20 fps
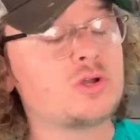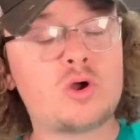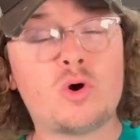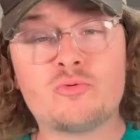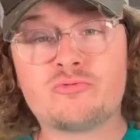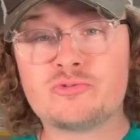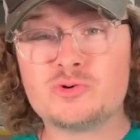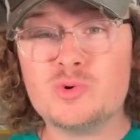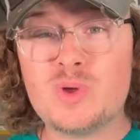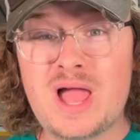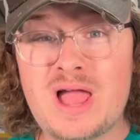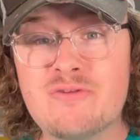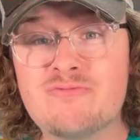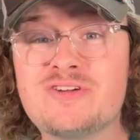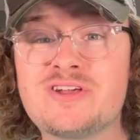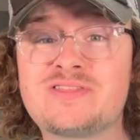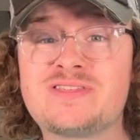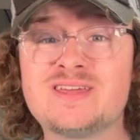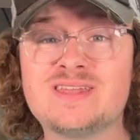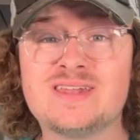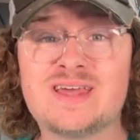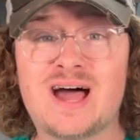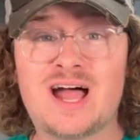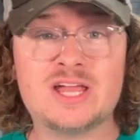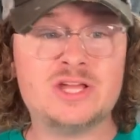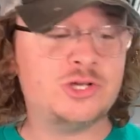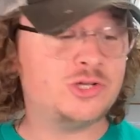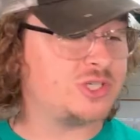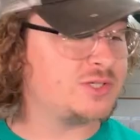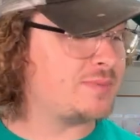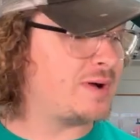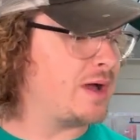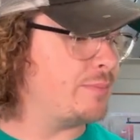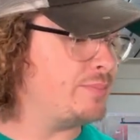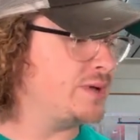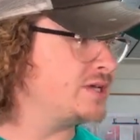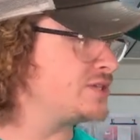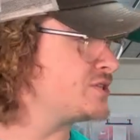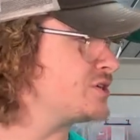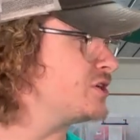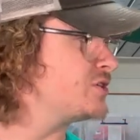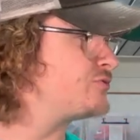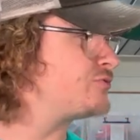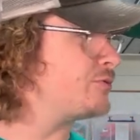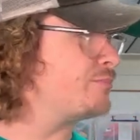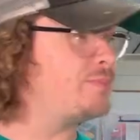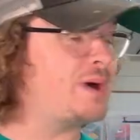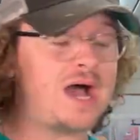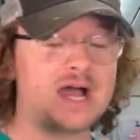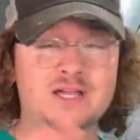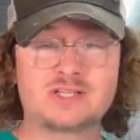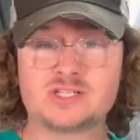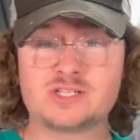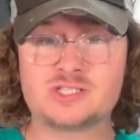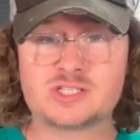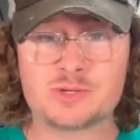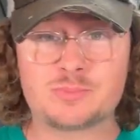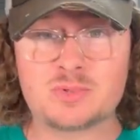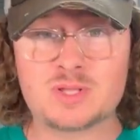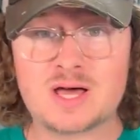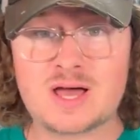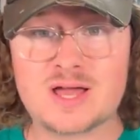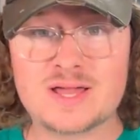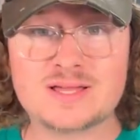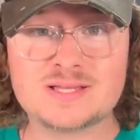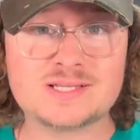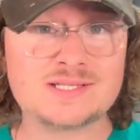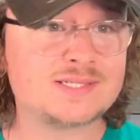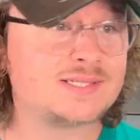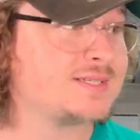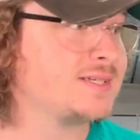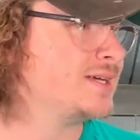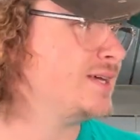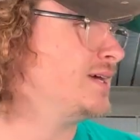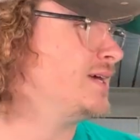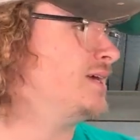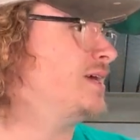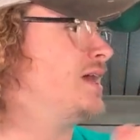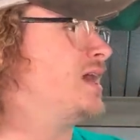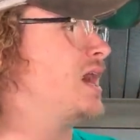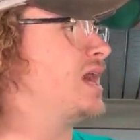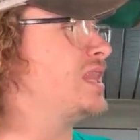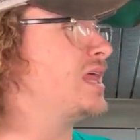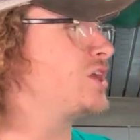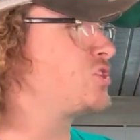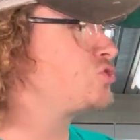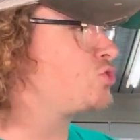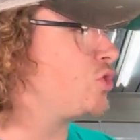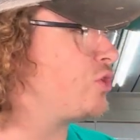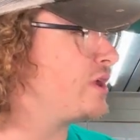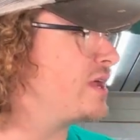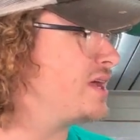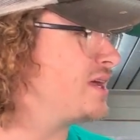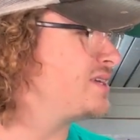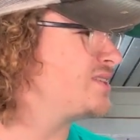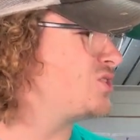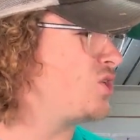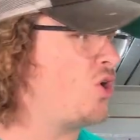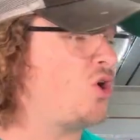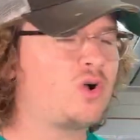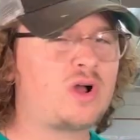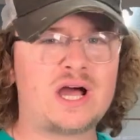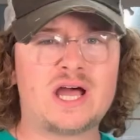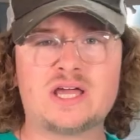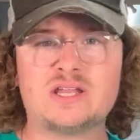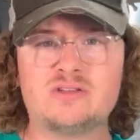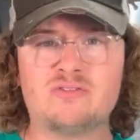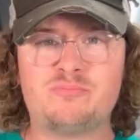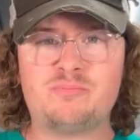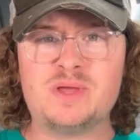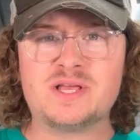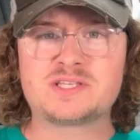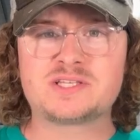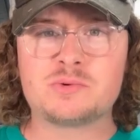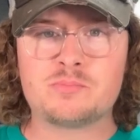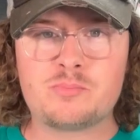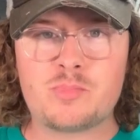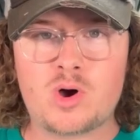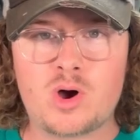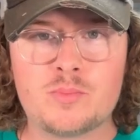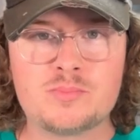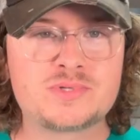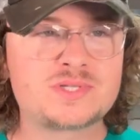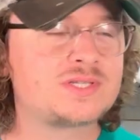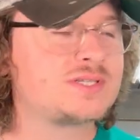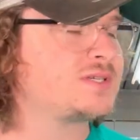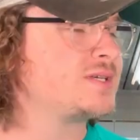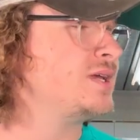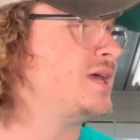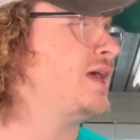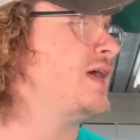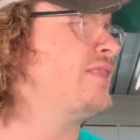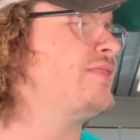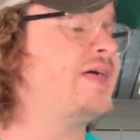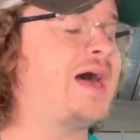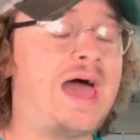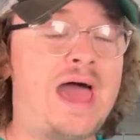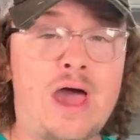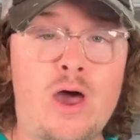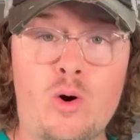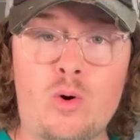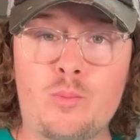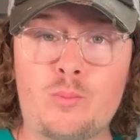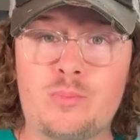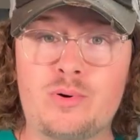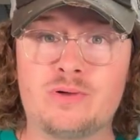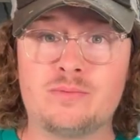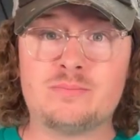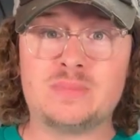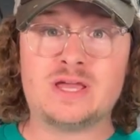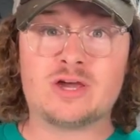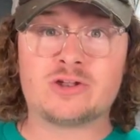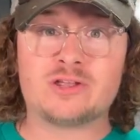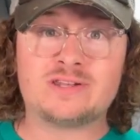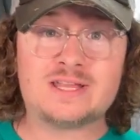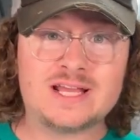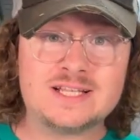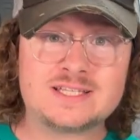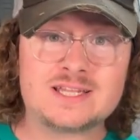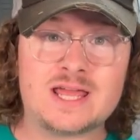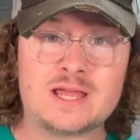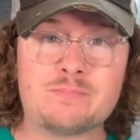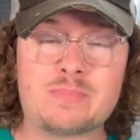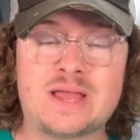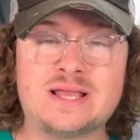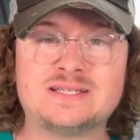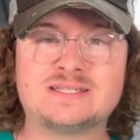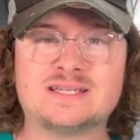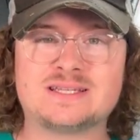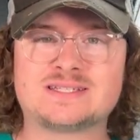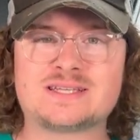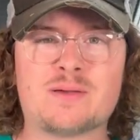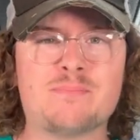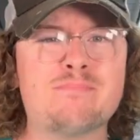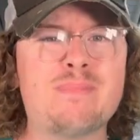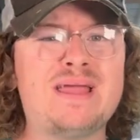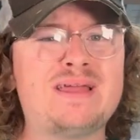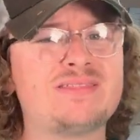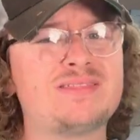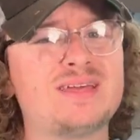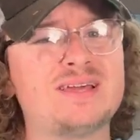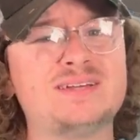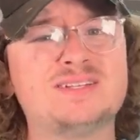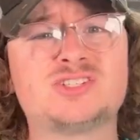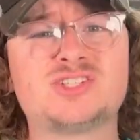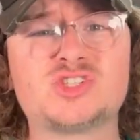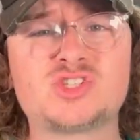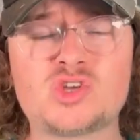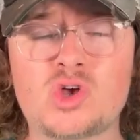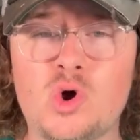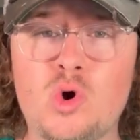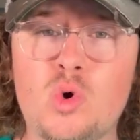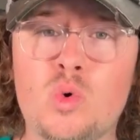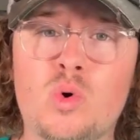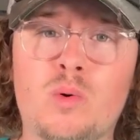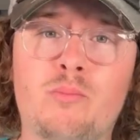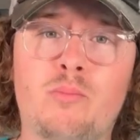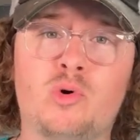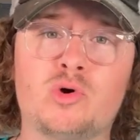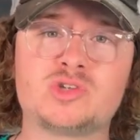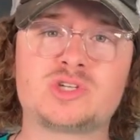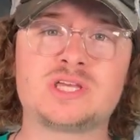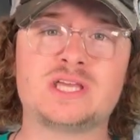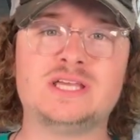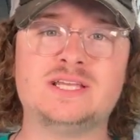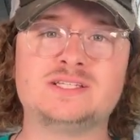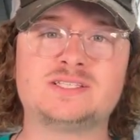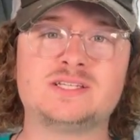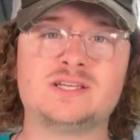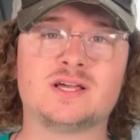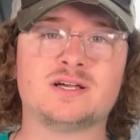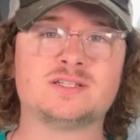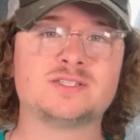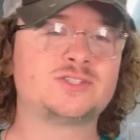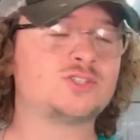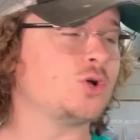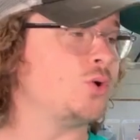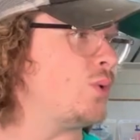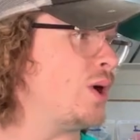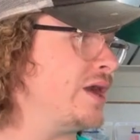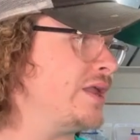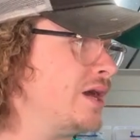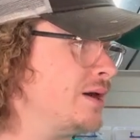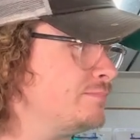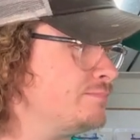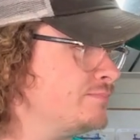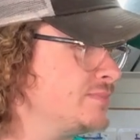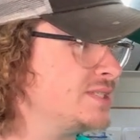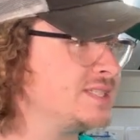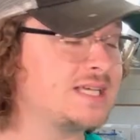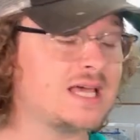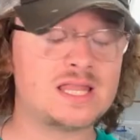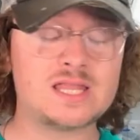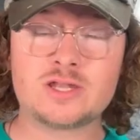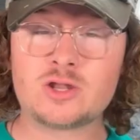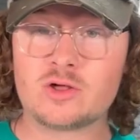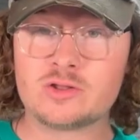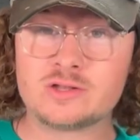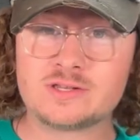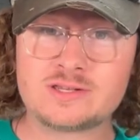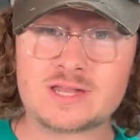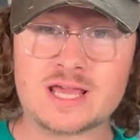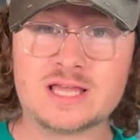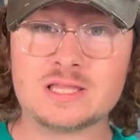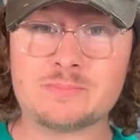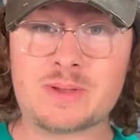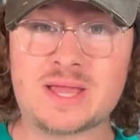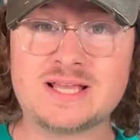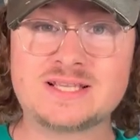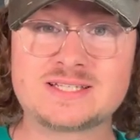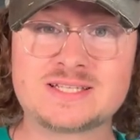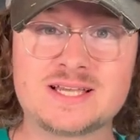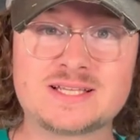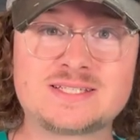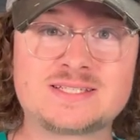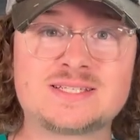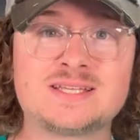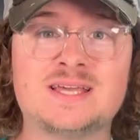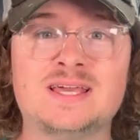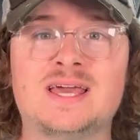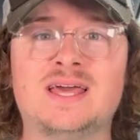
go through everything I use in my business from packaging supplies, electronics, all kind of bits and bobs that help me on a day-to-day -day basis and make things so much easier. So when I'm selling on daily basis,